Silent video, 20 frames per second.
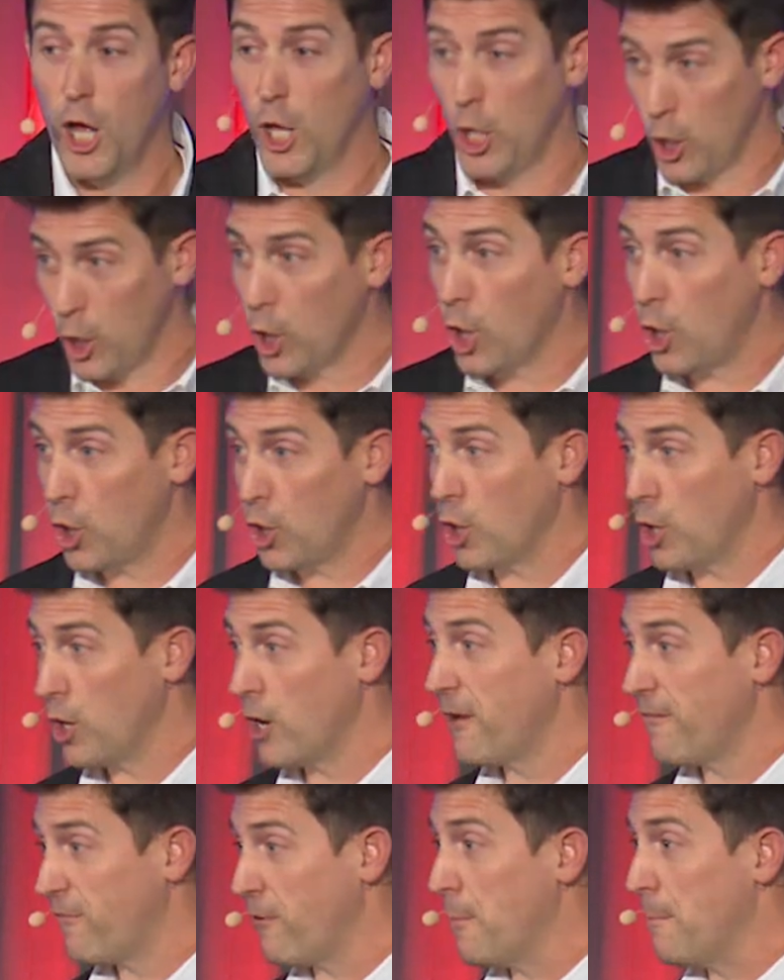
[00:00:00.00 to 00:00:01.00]
learn
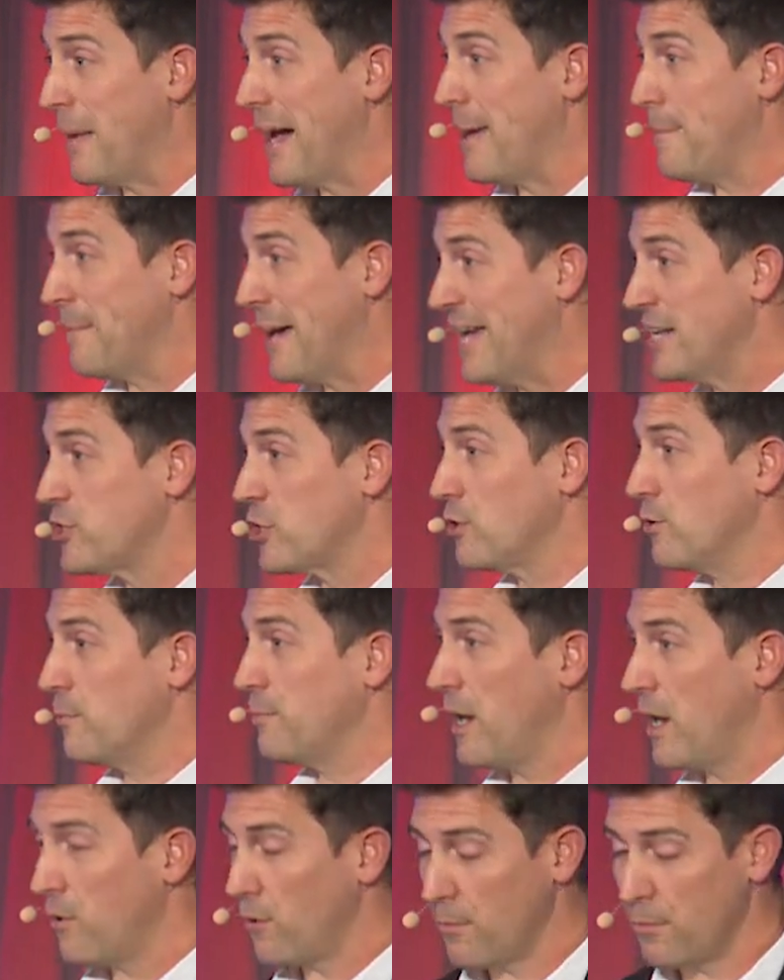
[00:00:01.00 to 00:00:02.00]
from my magical
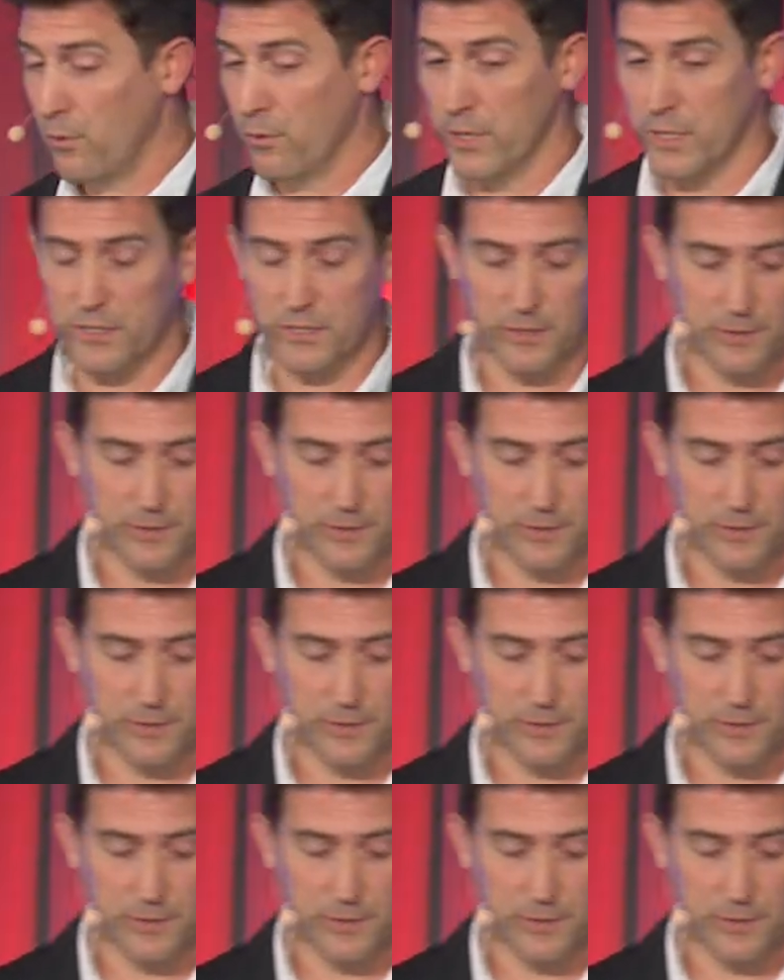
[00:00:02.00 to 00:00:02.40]
PowerPoints.